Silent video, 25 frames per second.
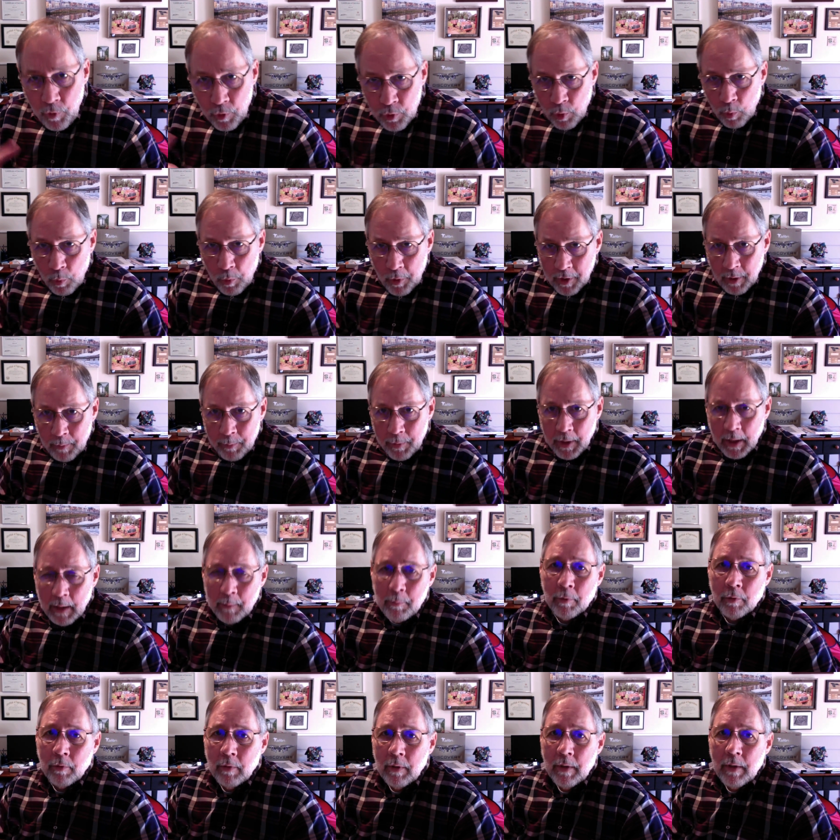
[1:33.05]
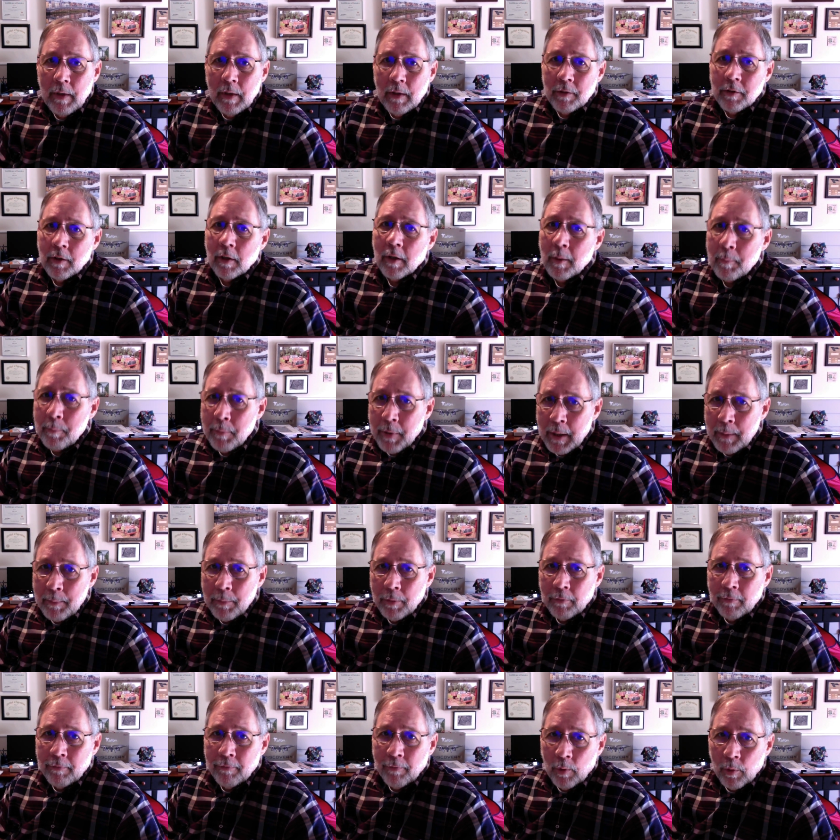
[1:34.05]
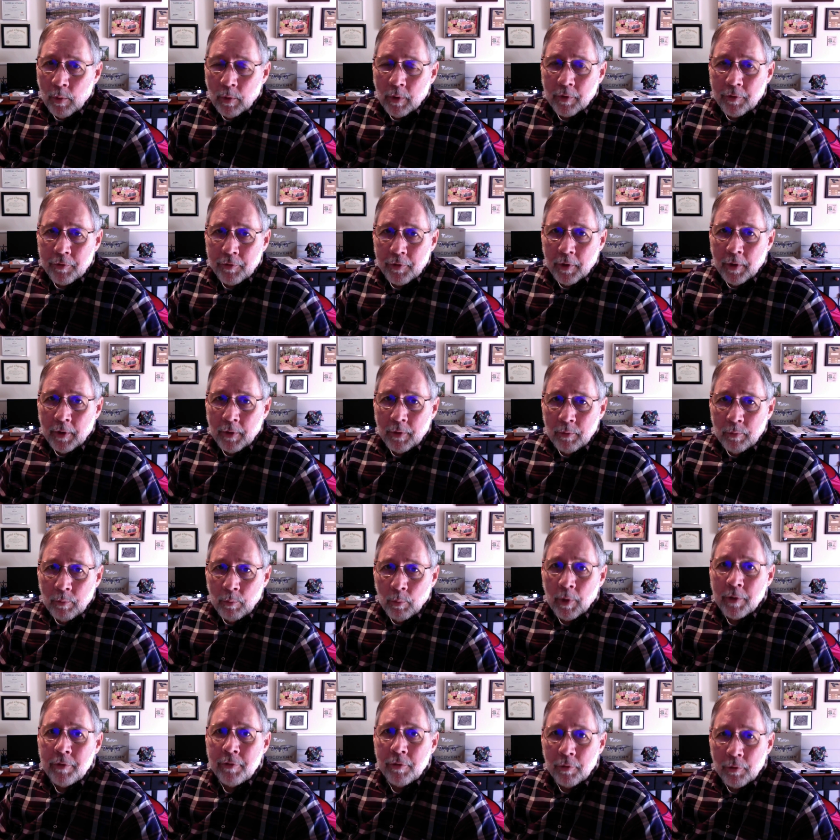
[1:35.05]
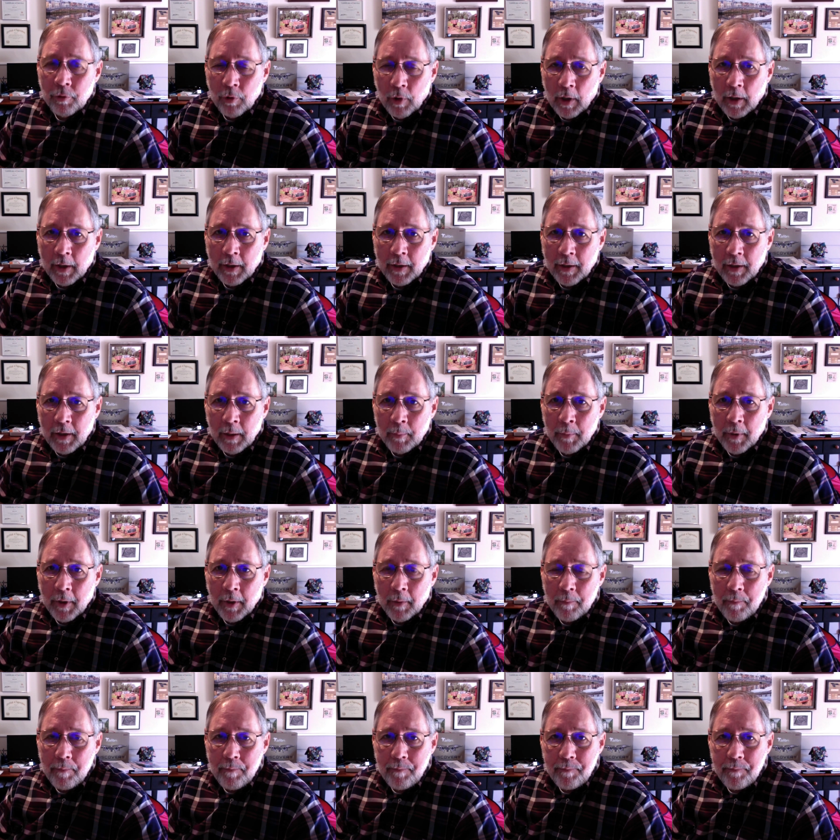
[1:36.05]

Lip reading: you want to be able to let people focus on what you're talking about.